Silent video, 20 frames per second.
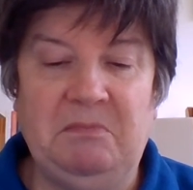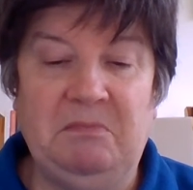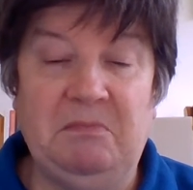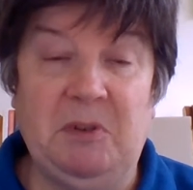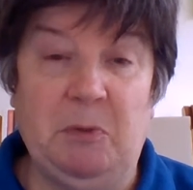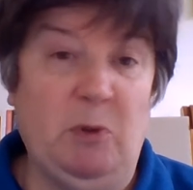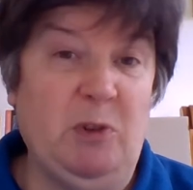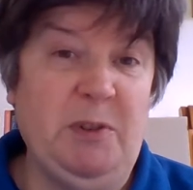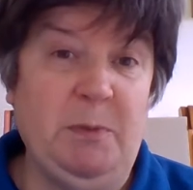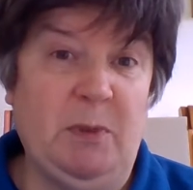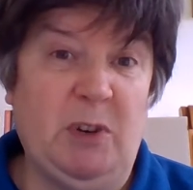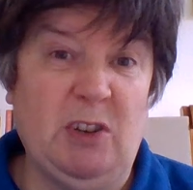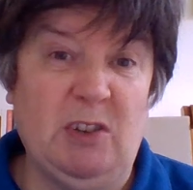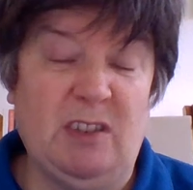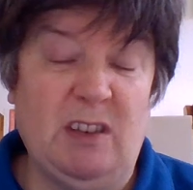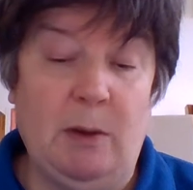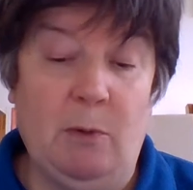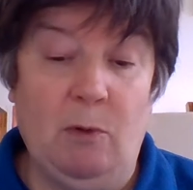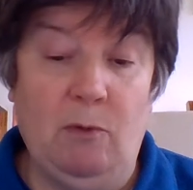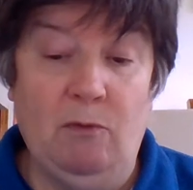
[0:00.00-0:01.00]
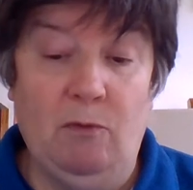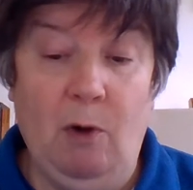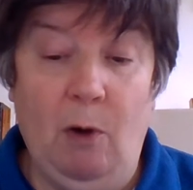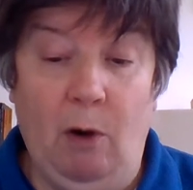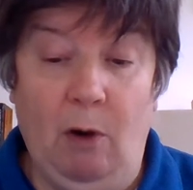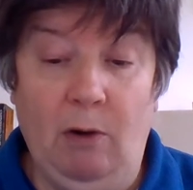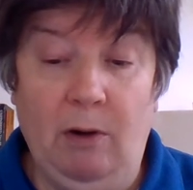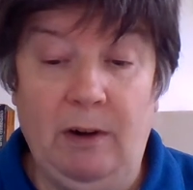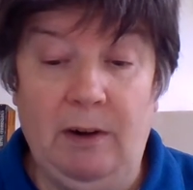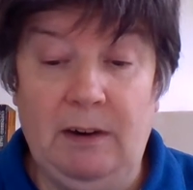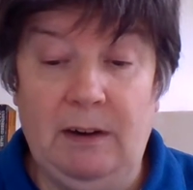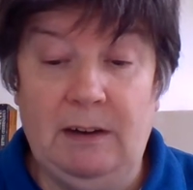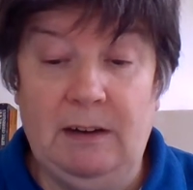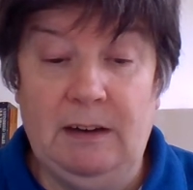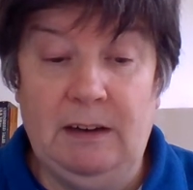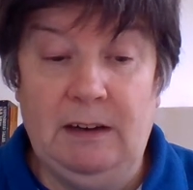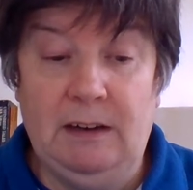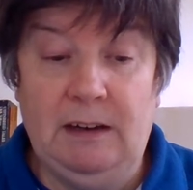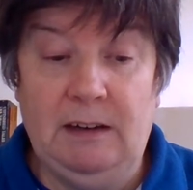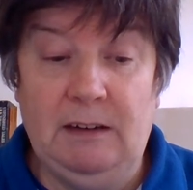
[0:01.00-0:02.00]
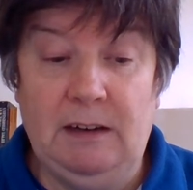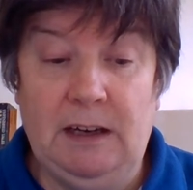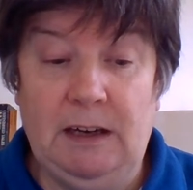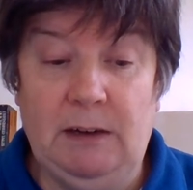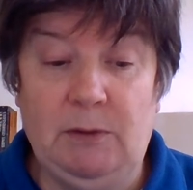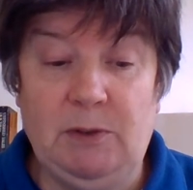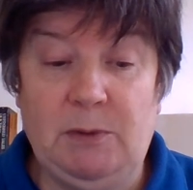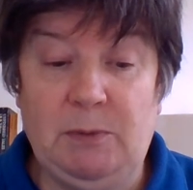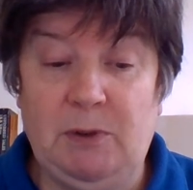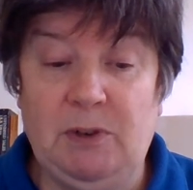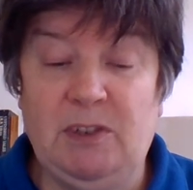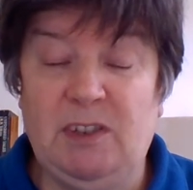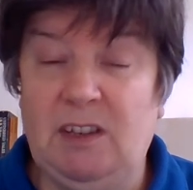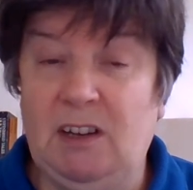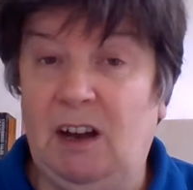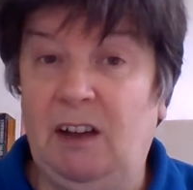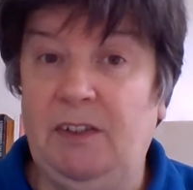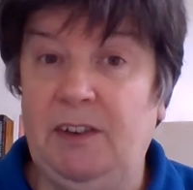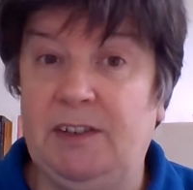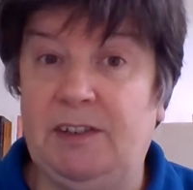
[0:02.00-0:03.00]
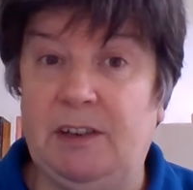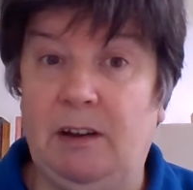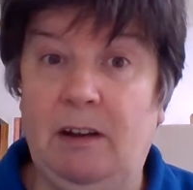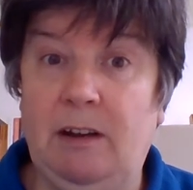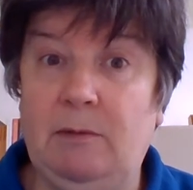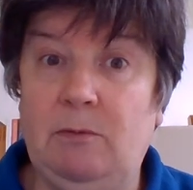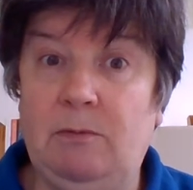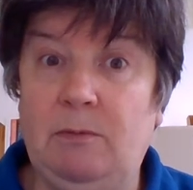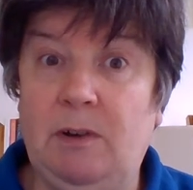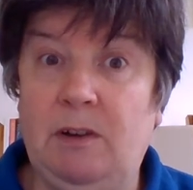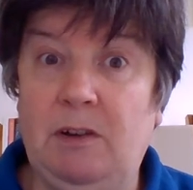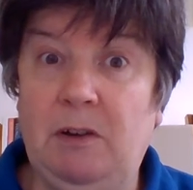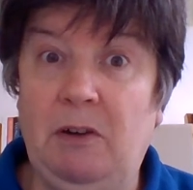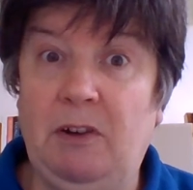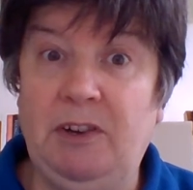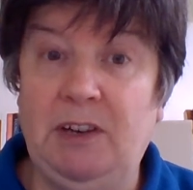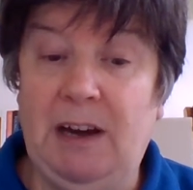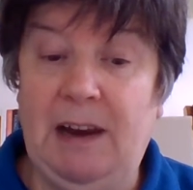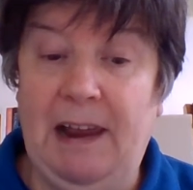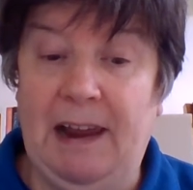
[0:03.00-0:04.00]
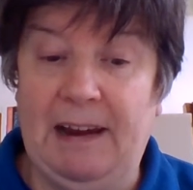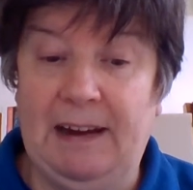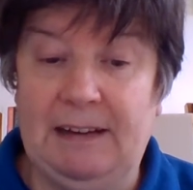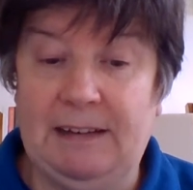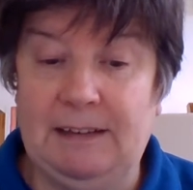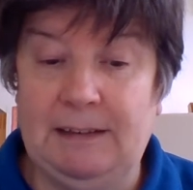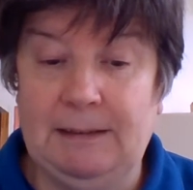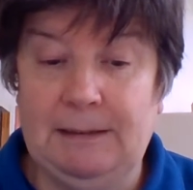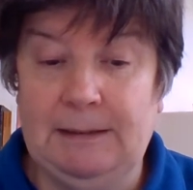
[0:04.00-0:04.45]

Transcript: It wasn't because they were wrong, it was because the other side were not elect.